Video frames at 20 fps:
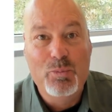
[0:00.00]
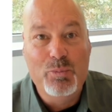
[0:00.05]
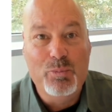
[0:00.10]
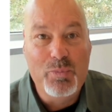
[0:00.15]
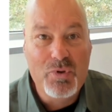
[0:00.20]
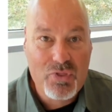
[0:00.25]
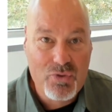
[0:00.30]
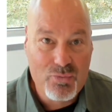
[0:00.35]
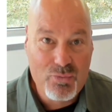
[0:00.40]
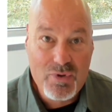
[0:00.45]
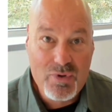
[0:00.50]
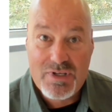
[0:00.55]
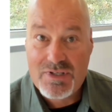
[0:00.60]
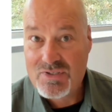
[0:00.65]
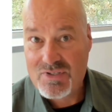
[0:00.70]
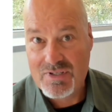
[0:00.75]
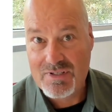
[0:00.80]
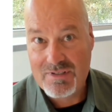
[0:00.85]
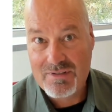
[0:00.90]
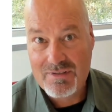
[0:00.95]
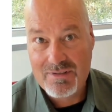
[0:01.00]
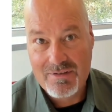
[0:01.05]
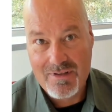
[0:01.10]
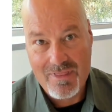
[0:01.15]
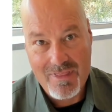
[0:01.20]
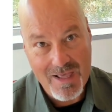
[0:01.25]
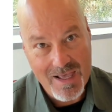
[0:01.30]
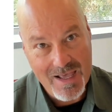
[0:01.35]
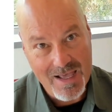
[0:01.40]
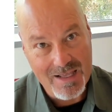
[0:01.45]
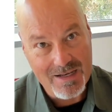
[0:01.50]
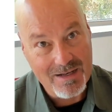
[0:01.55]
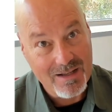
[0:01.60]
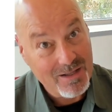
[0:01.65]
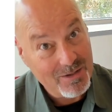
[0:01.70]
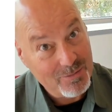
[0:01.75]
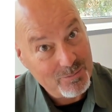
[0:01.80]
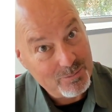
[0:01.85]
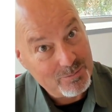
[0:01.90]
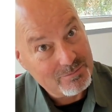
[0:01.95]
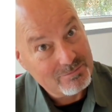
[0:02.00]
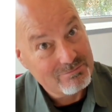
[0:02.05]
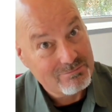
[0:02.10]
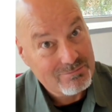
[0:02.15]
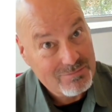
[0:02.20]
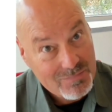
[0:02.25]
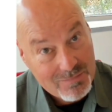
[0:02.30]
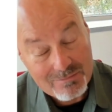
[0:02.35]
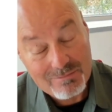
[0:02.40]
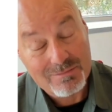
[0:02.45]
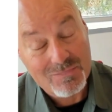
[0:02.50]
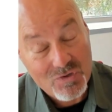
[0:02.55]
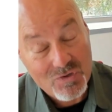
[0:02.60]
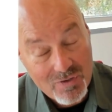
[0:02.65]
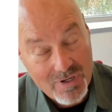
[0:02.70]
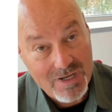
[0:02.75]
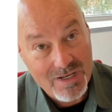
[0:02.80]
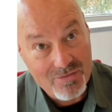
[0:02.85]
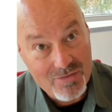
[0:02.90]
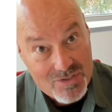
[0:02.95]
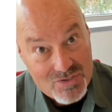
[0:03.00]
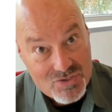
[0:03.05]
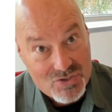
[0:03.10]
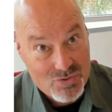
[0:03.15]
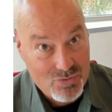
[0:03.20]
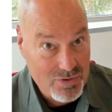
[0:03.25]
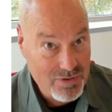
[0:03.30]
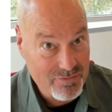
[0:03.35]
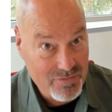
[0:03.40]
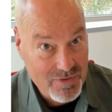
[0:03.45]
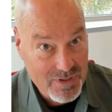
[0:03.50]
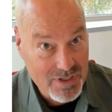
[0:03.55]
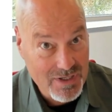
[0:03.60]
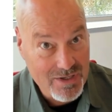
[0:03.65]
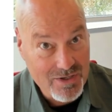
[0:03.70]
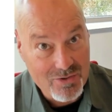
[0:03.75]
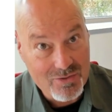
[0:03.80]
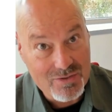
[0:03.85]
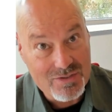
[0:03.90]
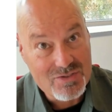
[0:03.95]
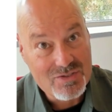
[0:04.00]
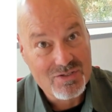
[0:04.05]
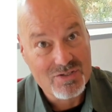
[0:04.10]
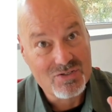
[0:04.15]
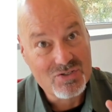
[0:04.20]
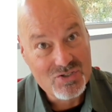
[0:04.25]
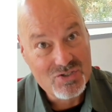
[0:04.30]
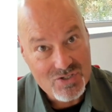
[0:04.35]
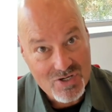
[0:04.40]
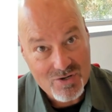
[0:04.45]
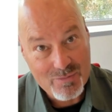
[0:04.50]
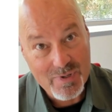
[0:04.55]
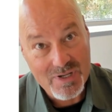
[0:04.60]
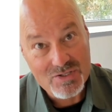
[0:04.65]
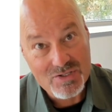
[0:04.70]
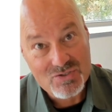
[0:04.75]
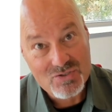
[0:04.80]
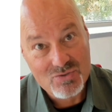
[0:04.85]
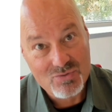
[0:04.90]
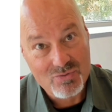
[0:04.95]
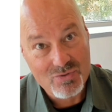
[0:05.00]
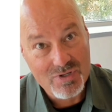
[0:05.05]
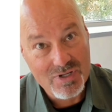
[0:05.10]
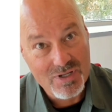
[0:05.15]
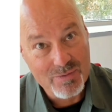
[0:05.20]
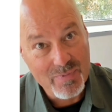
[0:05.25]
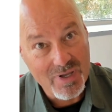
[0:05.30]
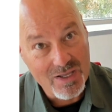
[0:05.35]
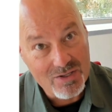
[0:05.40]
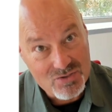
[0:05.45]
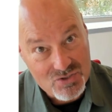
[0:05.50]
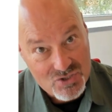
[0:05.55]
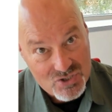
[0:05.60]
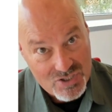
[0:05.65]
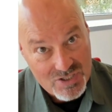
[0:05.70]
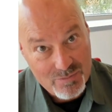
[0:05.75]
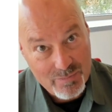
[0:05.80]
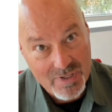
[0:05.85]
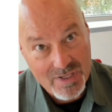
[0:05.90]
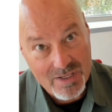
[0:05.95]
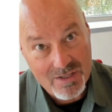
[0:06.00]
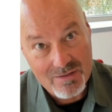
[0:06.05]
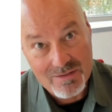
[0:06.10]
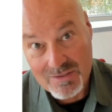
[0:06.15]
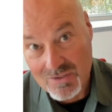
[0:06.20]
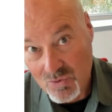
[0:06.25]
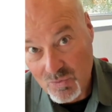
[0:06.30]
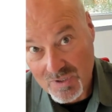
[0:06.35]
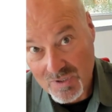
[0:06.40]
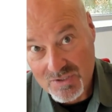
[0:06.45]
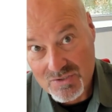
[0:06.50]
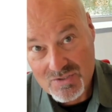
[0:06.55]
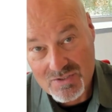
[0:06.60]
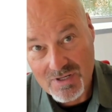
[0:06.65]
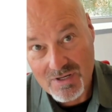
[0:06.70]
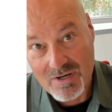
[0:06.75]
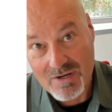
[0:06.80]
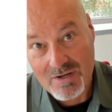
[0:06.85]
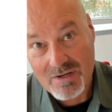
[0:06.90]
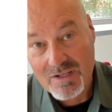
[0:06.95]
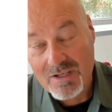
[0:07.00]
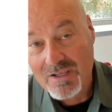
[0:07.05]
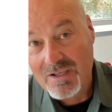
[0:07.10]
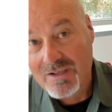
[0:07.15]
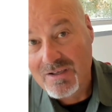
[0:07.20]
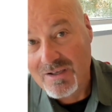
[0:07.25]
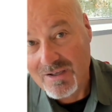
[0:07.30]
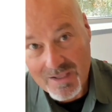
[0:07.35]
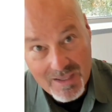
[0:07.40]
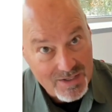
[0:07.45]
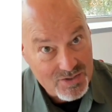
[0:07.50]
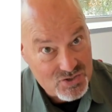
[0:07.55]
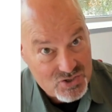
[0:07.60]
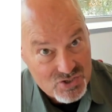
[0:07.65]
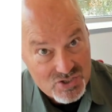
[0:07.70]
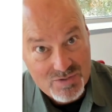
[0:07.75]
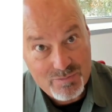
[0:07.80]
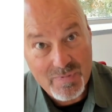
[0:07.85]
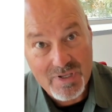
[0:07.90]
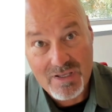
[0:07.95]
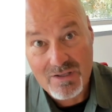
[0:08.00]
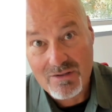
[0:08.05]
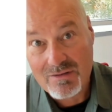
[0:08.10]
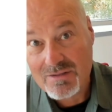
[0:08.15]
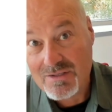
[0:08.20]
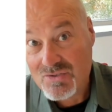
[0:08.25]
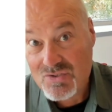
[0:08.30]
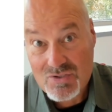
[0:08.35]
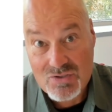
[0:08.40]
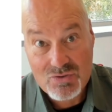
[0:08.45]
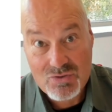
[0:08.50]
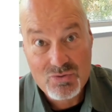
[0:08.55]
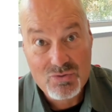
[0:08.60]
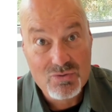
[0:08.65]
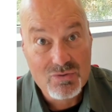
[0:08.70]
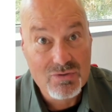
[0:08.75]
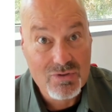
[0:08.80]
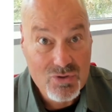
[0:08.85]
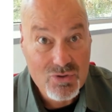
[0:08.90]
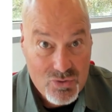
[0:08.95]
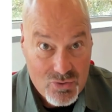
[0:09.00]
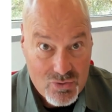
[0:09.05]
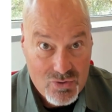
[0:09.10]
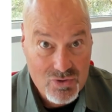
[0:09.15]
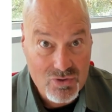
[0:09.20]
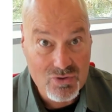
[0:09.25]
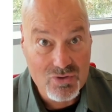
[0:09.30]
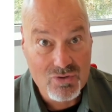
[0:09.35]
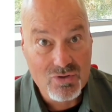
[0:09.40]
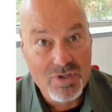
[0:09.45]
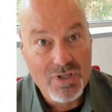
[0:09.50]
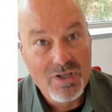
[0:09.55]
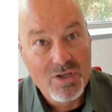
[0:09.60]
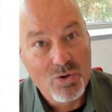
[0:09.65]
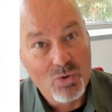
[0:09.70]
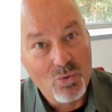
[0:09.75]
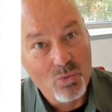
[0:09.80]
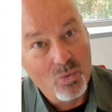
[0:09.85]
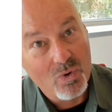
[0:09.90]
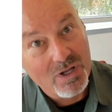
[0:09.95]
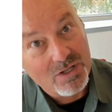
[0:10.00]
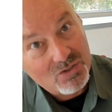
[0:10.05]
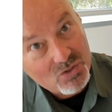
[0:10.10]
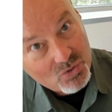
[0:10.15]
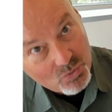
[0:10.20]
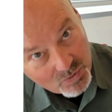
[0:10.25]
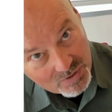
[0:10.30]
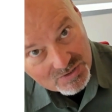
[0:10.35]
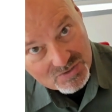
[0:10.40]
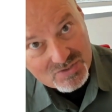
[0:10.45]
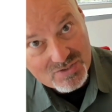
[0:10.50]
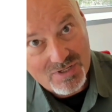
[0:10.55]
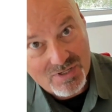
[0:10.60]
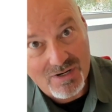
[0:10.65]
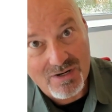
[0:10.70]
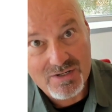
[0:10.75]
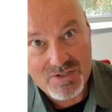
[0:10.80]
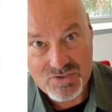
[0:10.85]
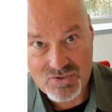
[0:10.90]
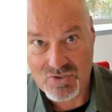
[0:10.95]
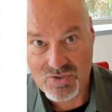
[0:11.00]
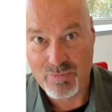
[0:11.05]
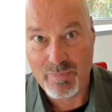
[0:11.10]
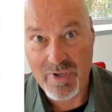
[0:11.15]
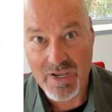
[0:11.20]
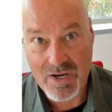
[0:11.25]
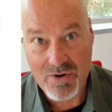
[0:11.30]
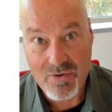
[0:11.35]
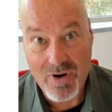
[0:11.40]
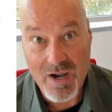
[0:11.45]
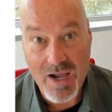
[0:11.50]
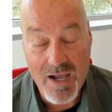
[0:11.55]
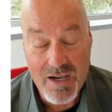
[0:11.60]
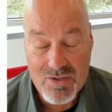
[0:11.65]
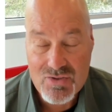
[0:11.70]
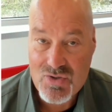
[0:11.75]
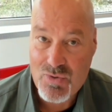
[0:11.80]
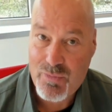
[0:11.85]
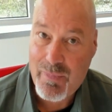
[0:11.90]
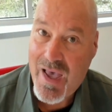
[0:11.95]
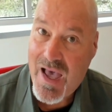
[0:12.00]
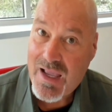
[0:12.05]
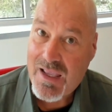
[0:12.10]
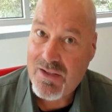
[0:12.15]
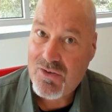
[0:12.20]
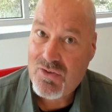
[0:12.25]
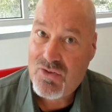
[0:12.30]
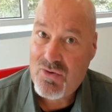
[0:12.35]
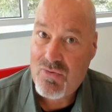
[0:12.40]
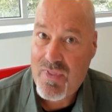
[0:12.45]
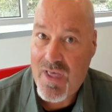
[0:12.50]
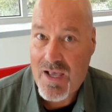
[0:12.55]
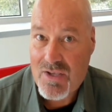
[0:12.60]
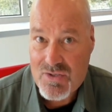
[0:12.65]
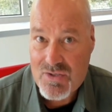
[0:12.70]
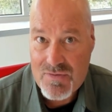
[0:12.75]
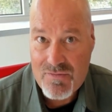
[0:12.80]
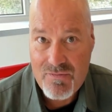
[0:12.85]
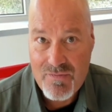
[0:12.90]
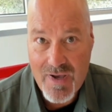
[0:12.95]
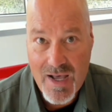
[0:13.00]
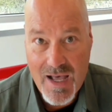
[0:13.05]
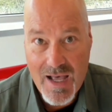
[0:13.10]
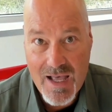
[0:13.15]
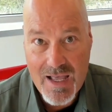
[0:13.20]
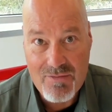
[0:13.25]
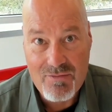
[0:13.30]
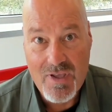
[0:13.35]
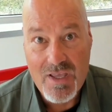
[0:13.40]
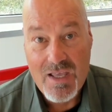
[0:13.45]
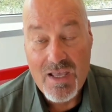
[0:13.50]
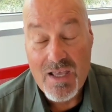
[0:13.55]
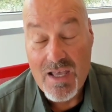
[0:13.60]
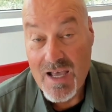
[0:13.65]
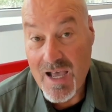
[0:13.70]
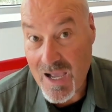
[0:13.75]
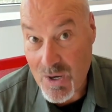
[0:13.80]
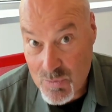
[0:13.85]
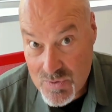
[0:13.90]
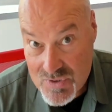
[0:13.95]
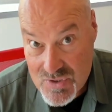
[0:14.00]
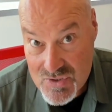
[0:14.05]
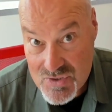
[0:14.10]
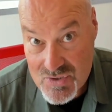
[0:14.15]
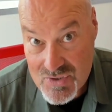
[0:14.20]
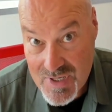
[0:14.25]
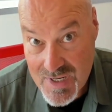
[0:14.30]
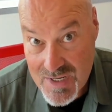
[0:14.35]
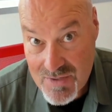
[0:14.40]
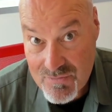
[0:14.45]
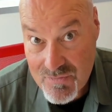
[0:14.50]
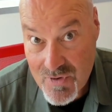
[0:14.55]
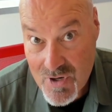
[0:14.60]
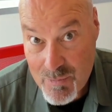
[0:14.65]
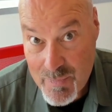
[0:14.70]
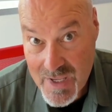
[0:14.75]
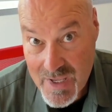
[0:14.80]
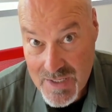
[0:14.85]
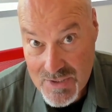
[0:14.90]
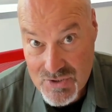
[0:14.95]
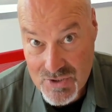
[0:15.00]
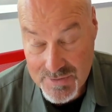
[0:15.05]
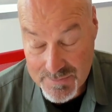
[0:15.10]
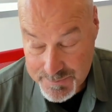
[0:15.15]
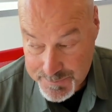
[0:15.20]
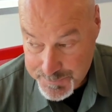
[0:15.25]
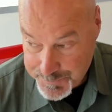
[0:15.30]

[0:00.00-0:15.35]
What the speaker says: But the reason that I'm creating this short video is to share my story about Gmail and QuickStart. Again, Gmail is to Google what QuickStart is to BayRock. So back in 2005, I was a State Farm agent.